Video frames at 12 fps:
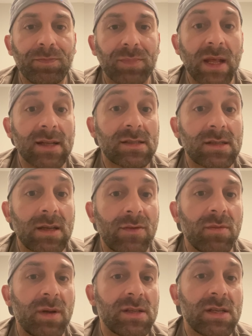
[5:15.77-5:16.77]
that's
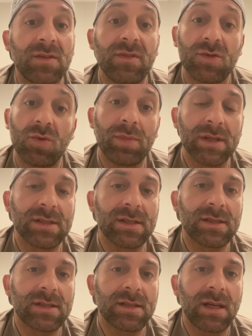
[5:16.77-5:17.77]
everybody's individual
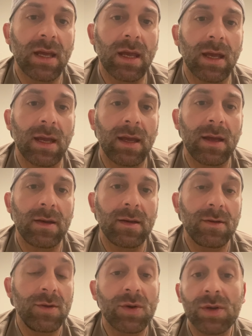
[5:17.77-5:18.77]
business and
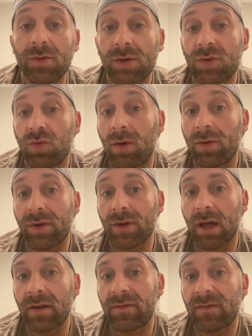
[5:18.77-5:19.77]
you can do what you want with your
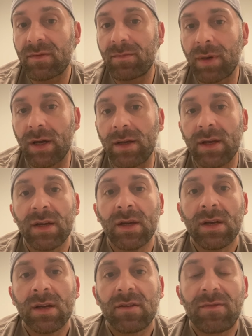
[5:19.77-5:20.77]
life. But
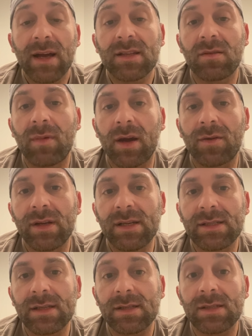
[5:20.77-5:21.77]
fact of the matter
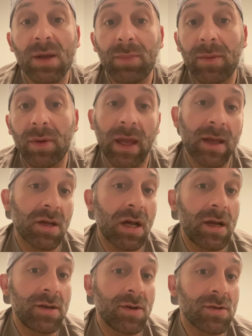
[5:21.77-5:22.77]
is, some people handle
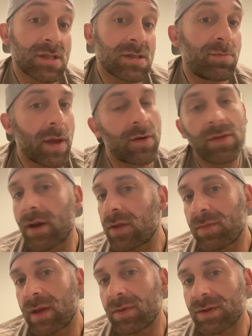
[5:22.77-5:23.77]
higher doses better than
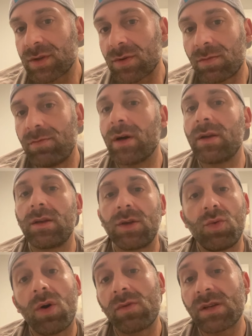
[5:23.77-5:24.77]
other people do, but
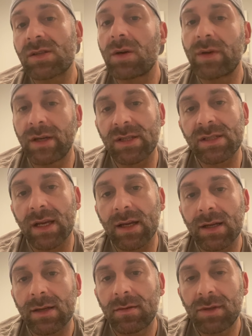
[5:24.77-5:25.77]
you always know when you're sick.
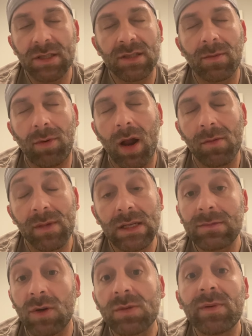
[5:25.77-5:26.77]
Just the problem
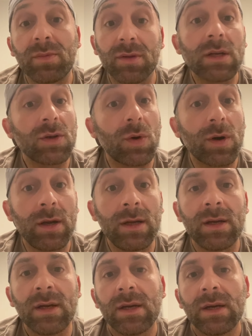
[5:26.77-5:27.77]
is most people ignore it.
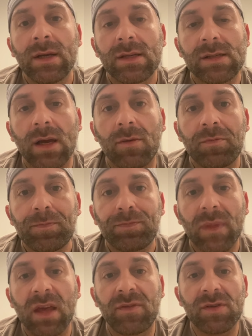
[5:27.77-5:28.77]
So
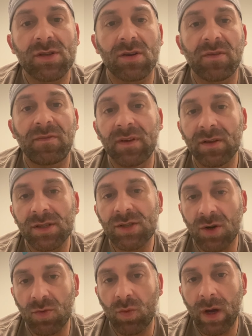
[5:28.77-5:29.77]
if you start to feel a
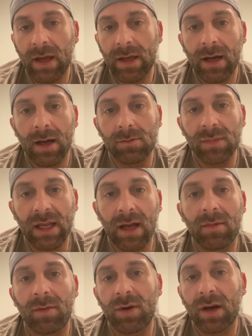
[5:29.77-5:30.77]
certain way, like I
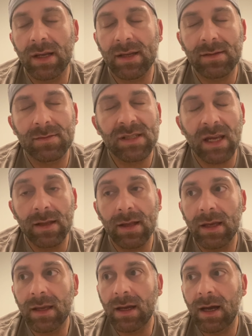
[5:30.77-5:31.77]
remember I could say
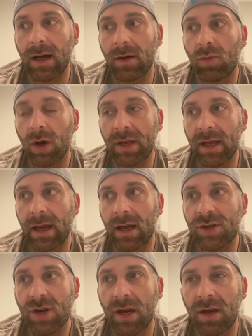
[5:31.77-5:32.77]
one day I
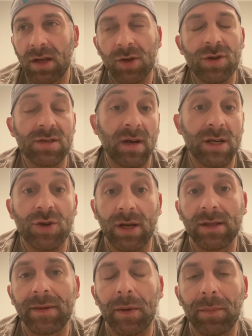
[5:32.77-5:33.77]
tried to increase my tren
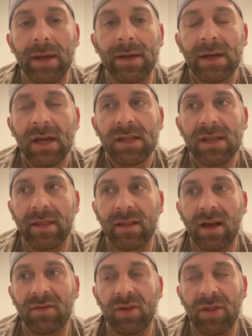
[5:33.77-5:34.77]
a little bit to the
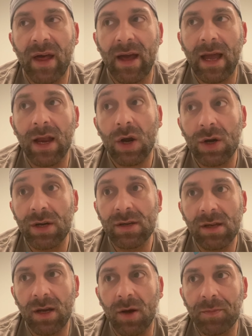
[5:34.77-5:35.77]
level that I heard,
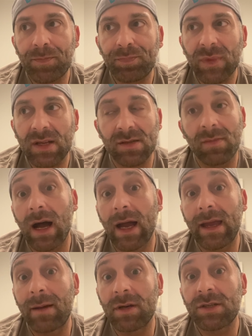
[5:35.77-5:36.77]
some high
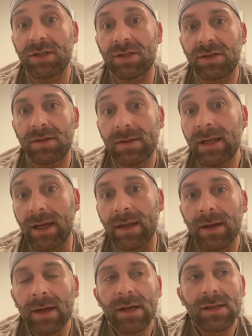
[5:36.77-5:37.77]
amateurs did.
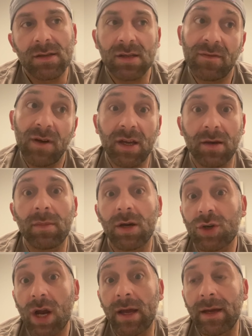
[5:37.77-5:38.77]
So I was like, fuck it, I'm going to
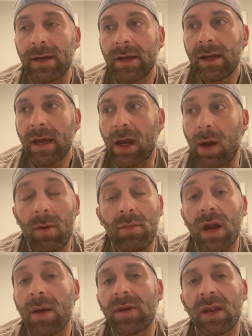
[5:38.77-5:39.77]
try it. And I remember
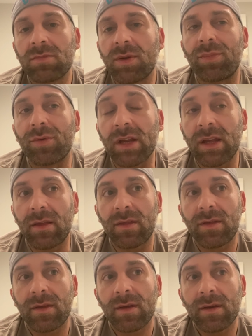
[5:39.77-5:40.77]
not being able to breathe
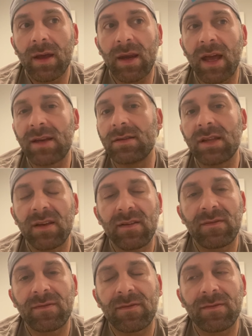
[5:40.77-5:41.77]
and I had to
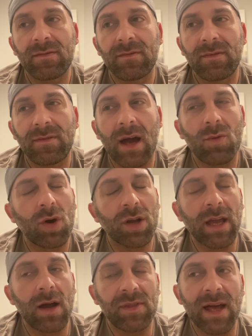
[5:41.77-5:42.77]
leave that
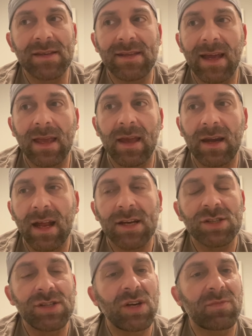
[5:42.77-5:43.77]
workout that day. And it
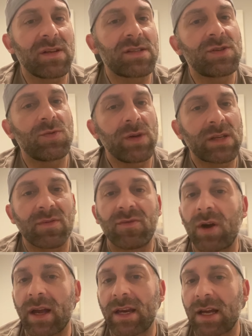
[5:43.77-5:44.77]
actually took me 2 weeks
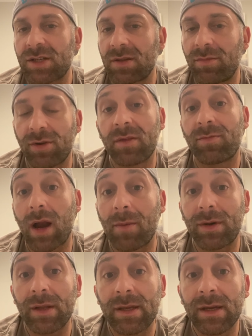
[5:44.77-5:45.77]
before I could actually breathe
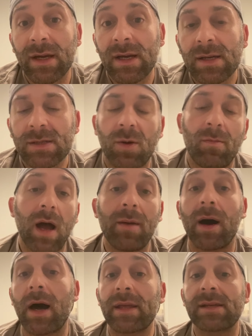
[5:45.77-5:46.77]
properly. So my
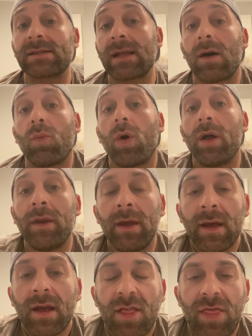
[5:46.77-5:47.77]
body is not one
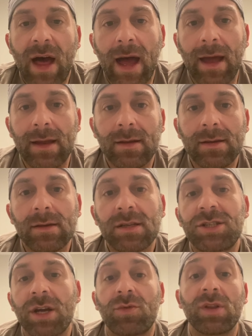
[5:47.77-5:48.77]
that
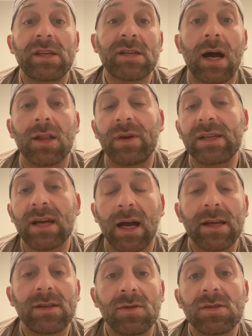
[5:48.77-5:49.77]
generally tolerates
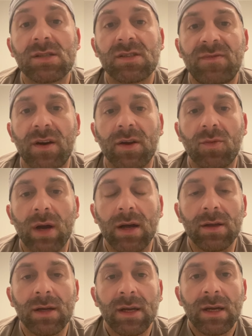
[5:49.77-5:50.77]
high doses very
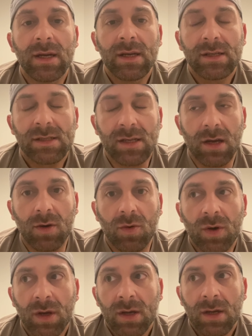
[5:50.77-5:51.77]
well.
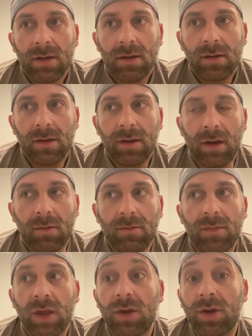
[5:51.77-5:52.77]
So,
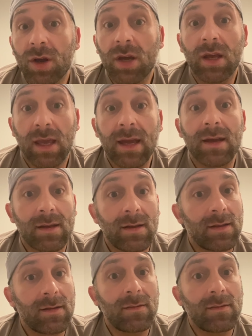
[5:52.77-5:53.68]
you're going to get,